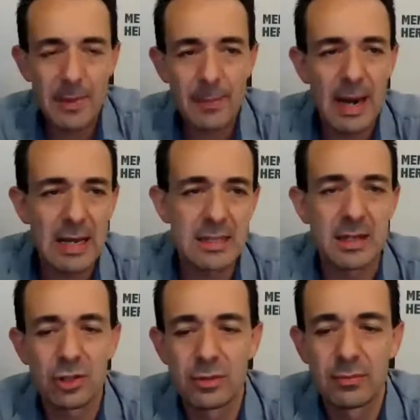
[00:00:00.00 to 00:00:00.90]
Yeah, I mean, I
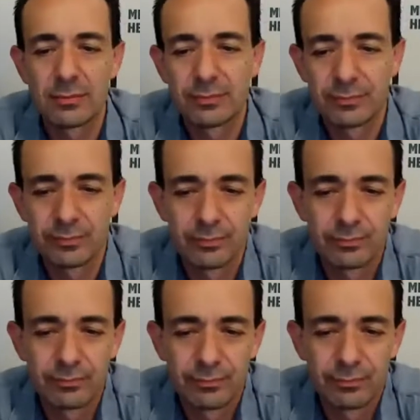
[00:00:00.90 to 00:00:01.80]
think
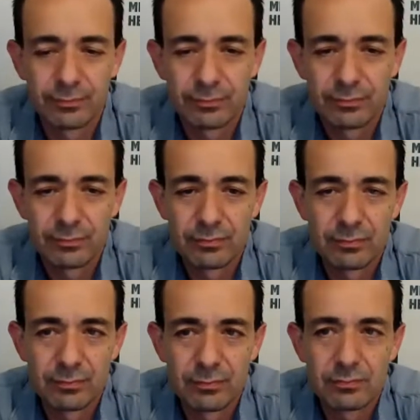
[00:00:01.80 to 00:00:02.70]
it did. Yeah,